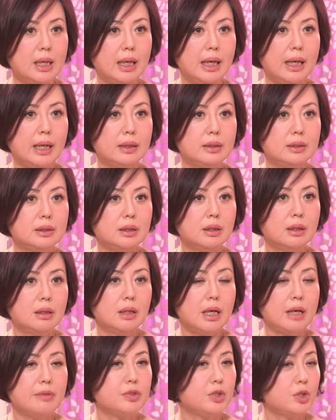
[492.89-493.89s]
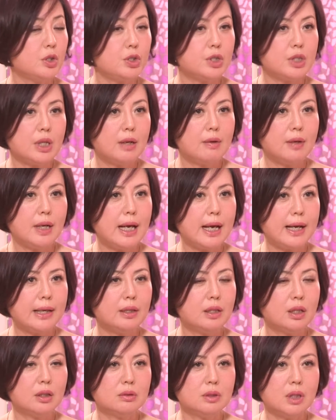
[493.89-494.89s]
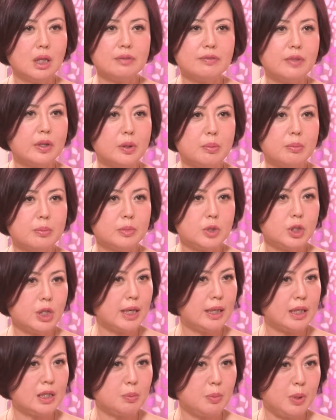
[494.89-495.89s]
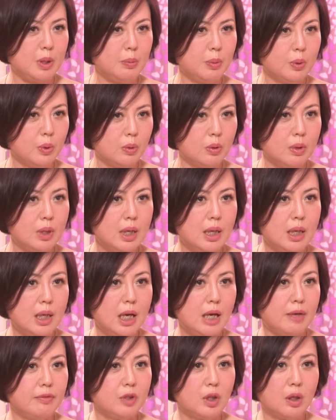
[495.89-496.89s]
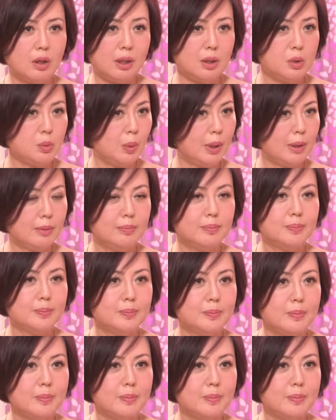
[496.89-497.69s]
And I've searched online, not very Chinese people have got this one.